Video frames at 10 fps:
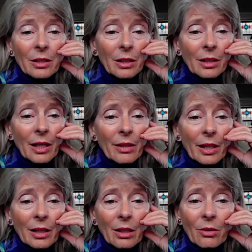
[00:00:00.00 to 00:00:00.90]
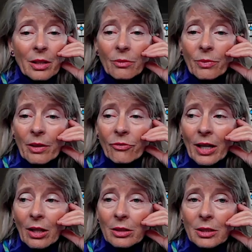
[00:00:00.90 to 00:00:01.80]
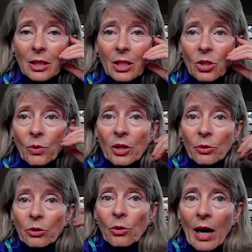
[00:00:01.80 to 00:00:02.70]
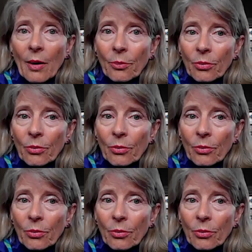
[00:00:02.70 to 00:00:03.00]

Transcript: I think that we felt we grew up